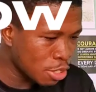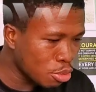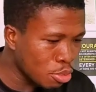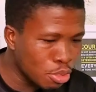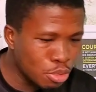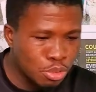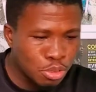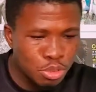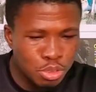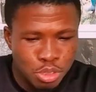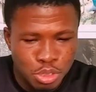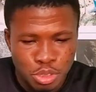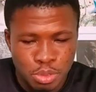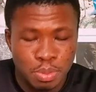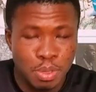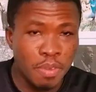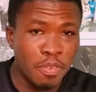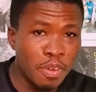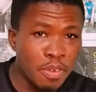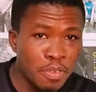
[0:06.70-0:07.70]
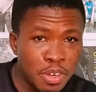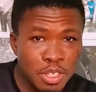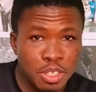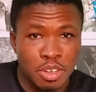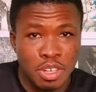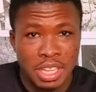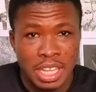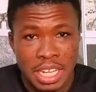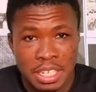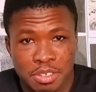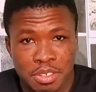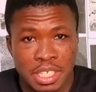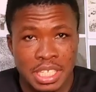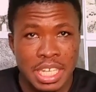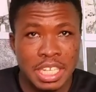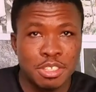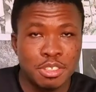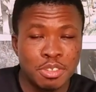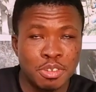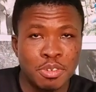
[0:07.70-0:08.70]
you go to YouTube, your favorite content
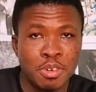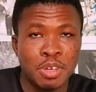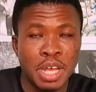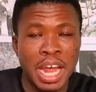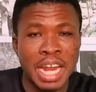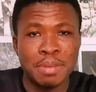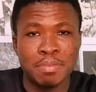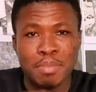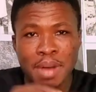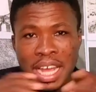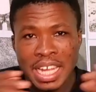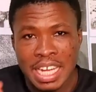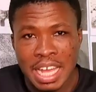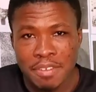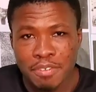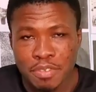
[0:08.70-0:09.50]
creators, you admire your